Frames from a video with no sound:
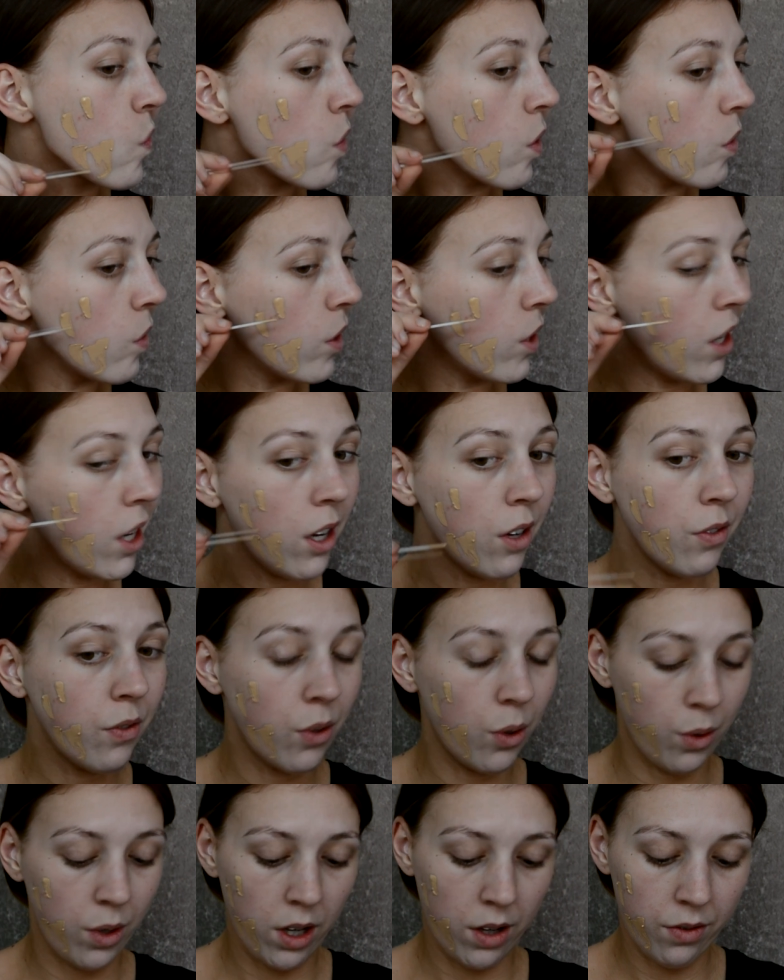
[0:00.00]
I wonder how
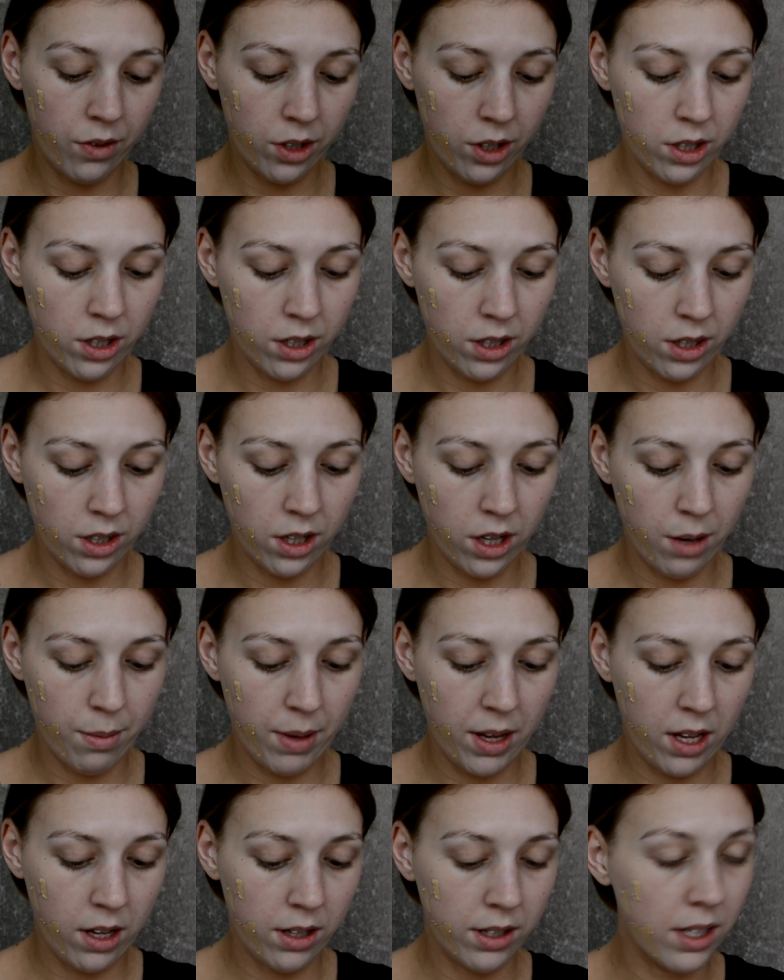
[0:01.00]
full coverage this is going to
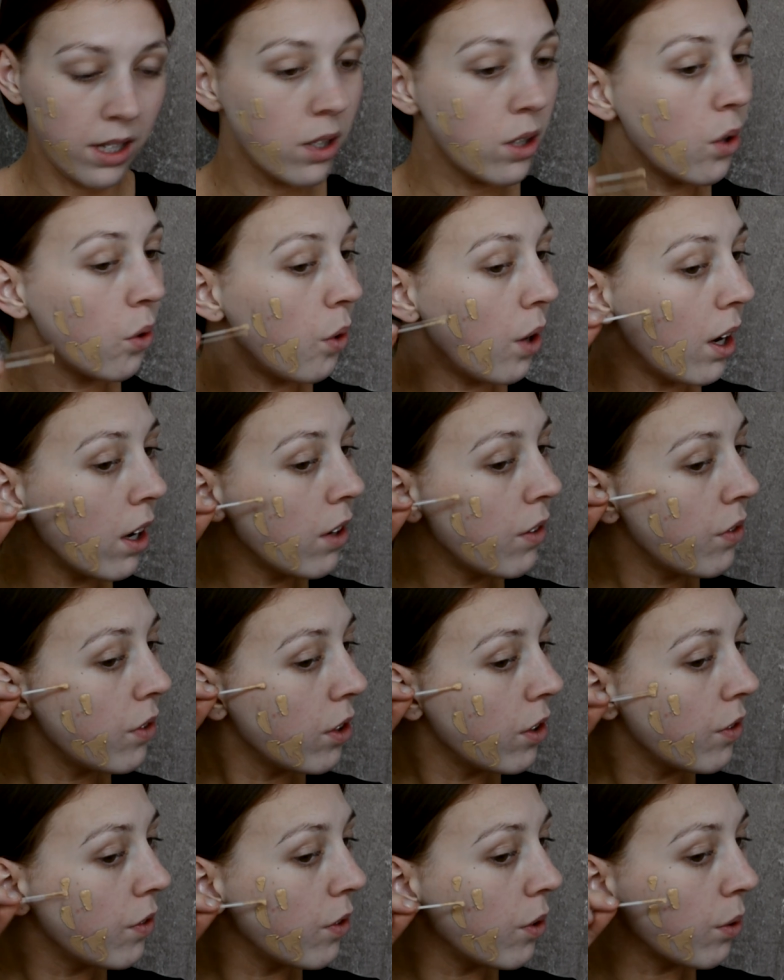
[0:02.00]
be because there's quite a
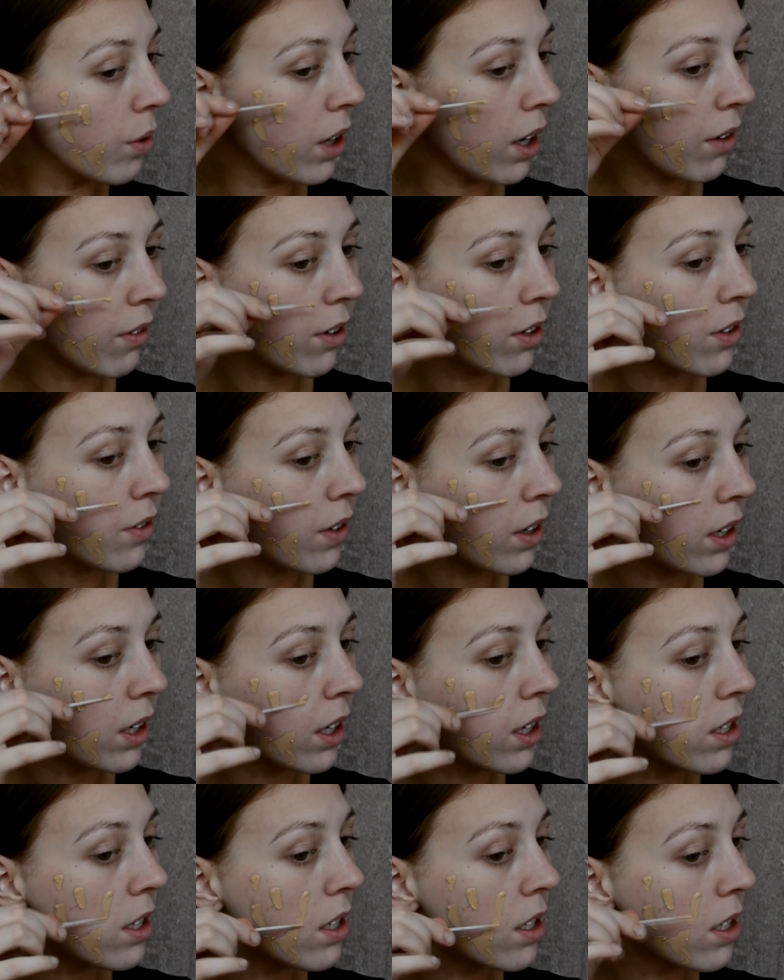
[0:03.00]
few full coverage
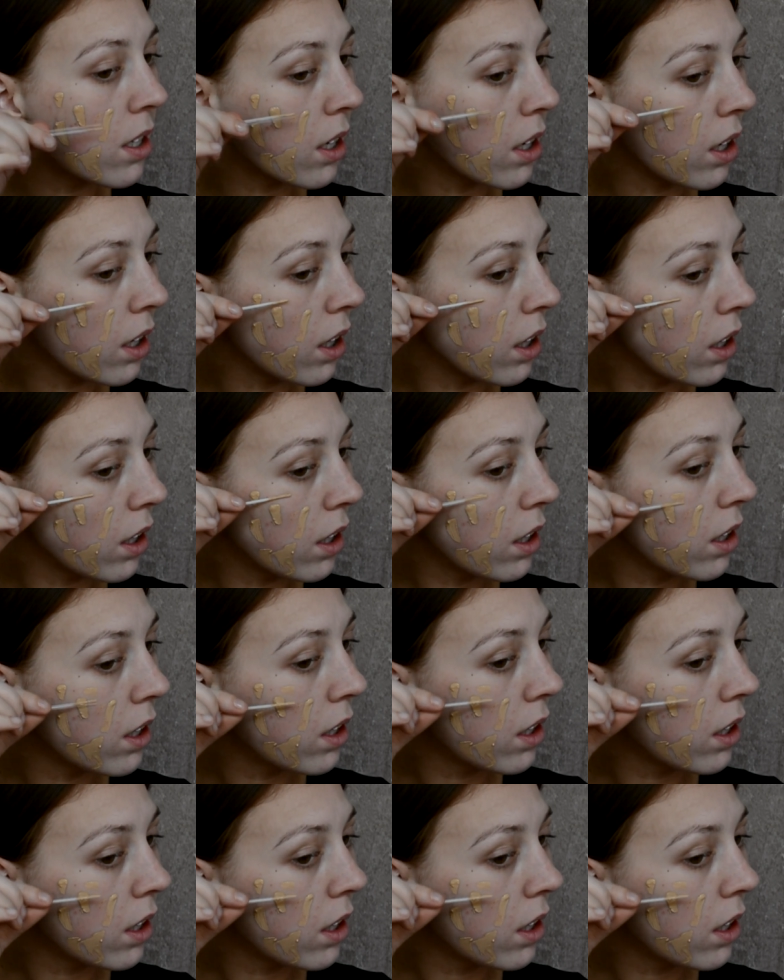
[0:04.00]
foundations in here.